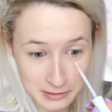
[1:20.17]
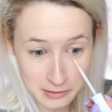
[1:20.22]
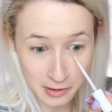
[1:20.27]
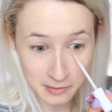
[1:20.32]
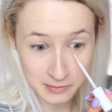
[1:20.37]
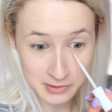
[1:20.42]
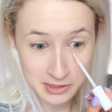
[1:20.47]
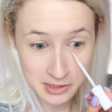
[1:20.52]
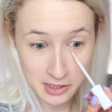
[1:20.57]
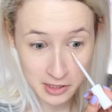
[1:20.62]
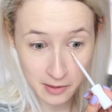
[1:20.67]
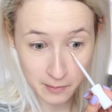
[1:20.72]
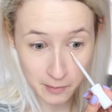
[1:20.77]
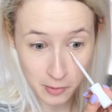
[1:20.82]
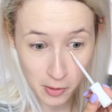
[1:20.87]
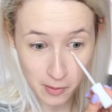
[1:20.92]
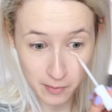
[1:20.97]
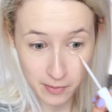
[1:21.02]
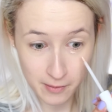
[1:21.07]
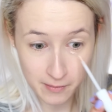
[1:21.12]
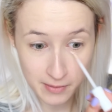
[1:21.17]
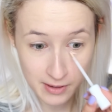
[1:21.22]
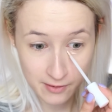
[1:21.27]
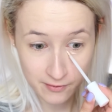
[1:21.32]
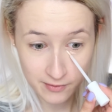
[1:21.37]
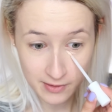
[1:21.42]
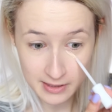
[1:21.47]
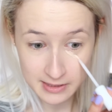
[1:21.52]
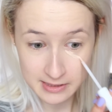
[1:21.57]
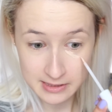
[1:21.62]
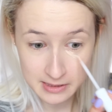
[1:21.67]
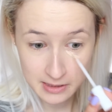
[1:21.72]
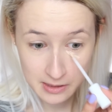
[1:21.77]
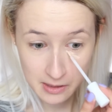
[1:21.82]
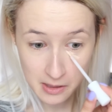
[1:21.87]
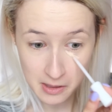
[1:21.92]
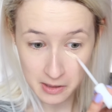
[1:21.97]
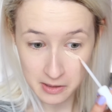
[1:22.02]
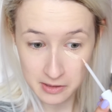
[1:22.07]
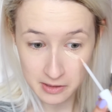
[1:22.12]
So I'm just gonna pop a bit of this
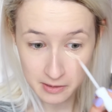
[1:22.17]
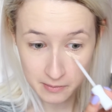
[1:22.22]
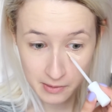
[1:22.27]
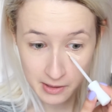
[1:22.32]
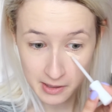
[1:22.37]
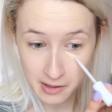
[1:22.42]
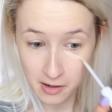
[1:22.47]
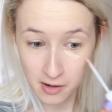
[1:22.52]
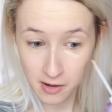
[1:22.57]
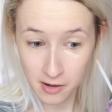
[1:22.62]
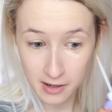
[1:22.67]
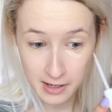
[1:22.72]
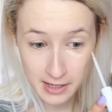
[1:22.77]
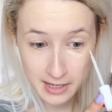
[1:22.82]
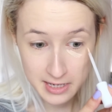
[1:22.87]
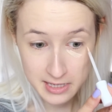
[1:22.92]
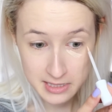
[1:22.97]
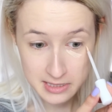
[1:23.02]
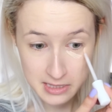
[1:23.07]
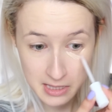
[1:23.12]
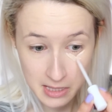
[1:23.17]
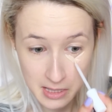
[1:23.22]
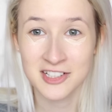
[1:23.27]
under my eyes.